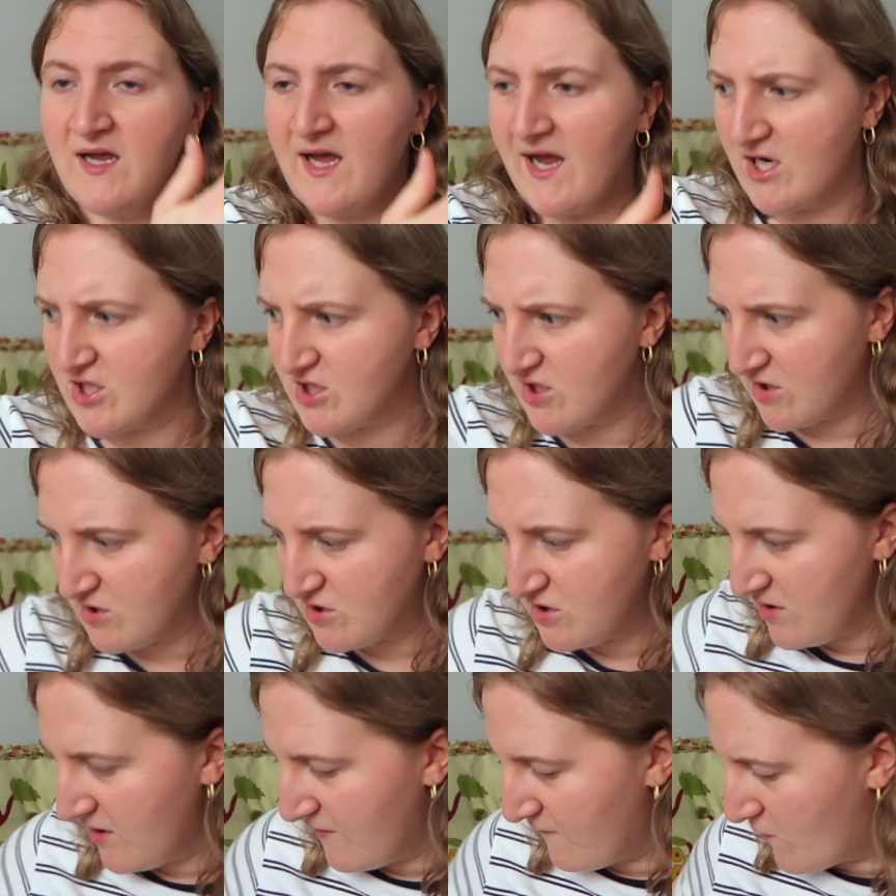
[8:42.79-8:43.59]
Actually, I
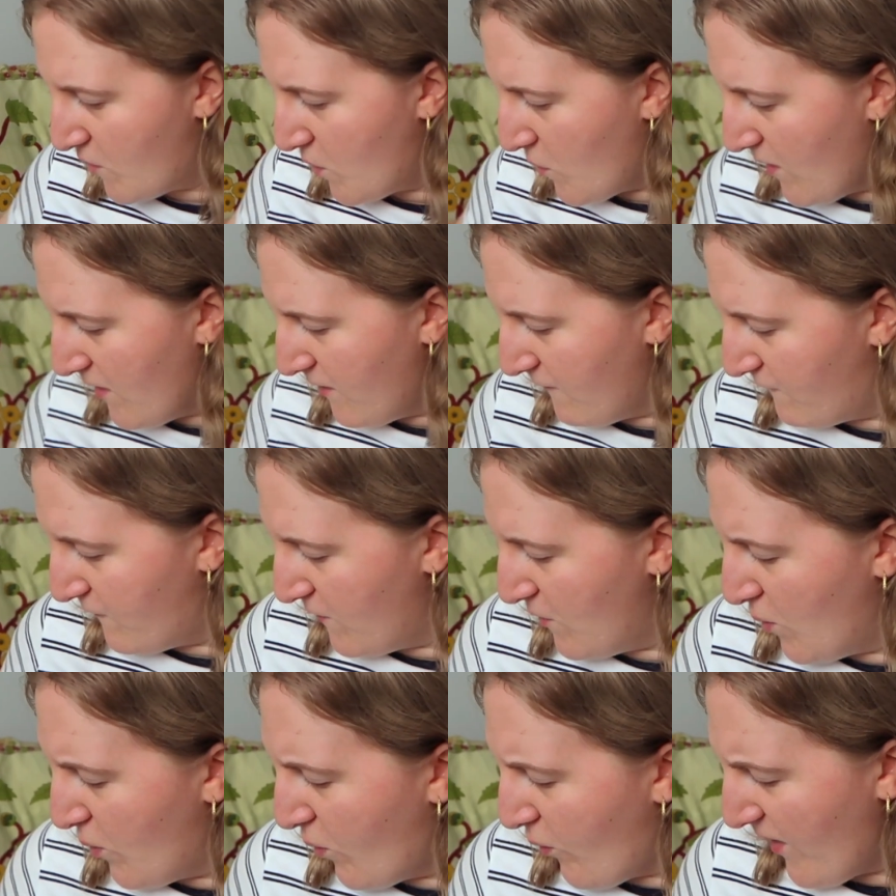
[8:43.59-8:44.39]
do have quite a
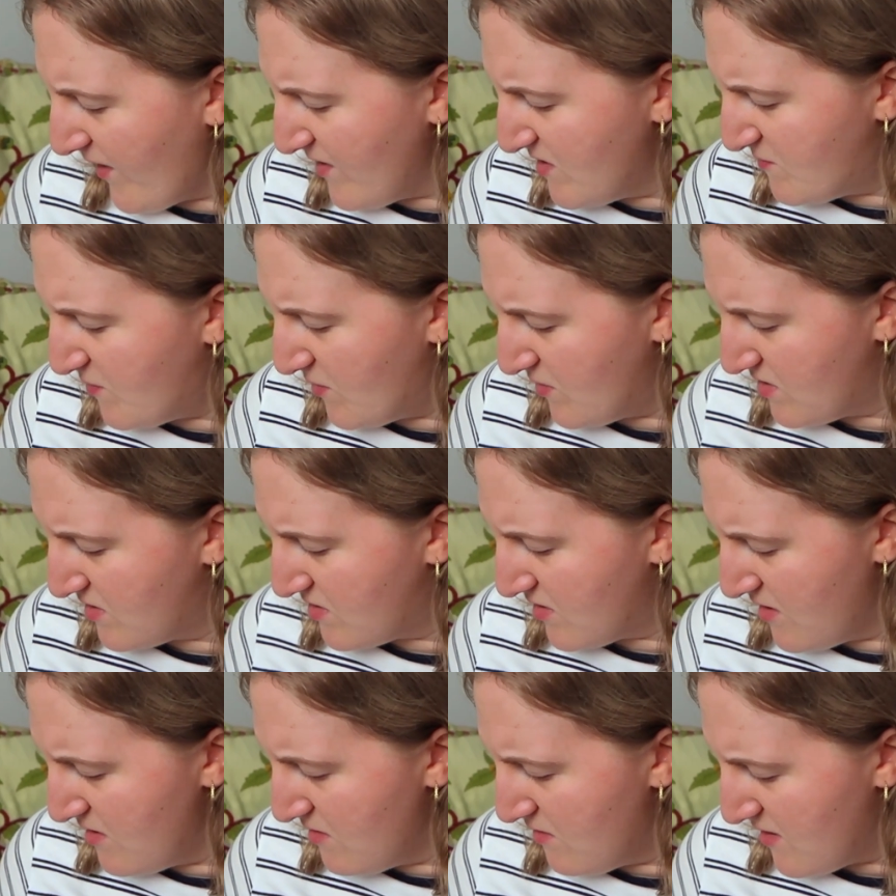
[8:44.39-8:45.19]
few white books,
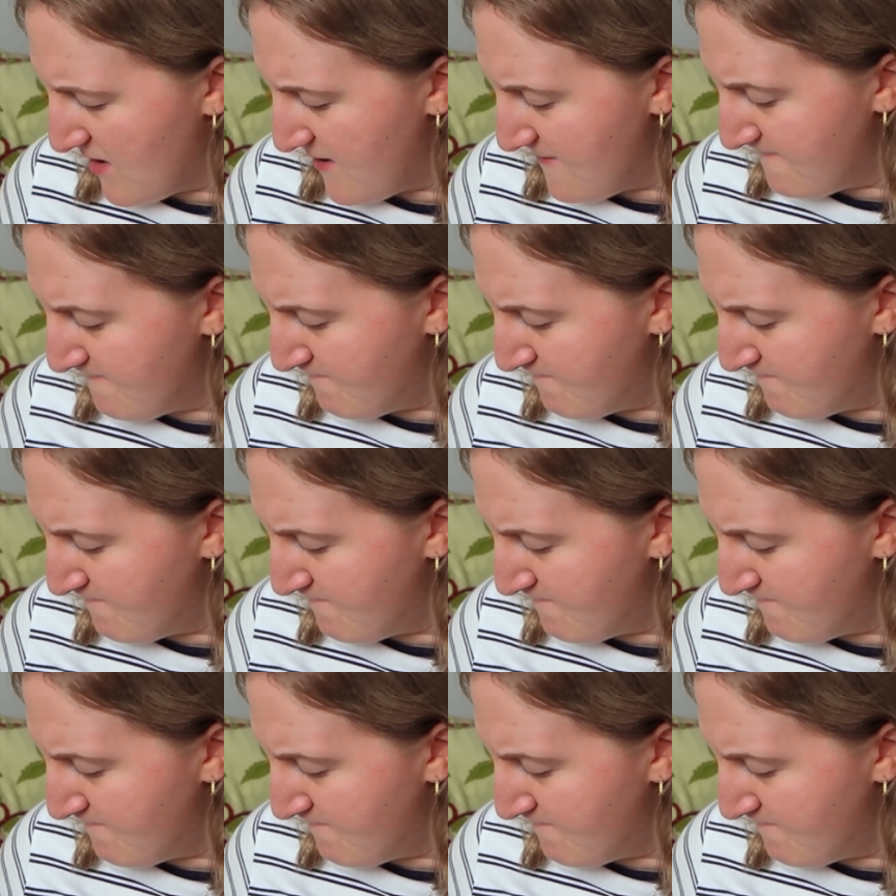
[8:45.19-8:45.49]
don't I?